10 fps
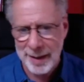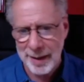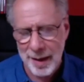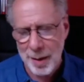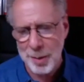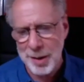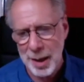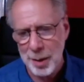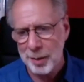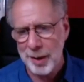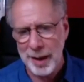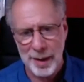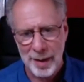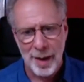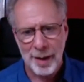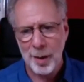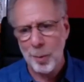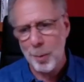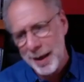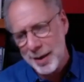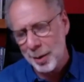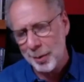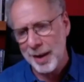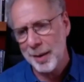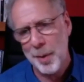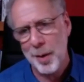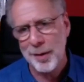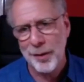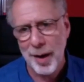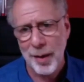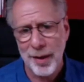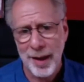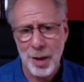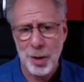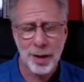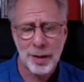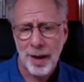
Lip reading: And another day you can read that, you know, weights are really important for healthy aging. And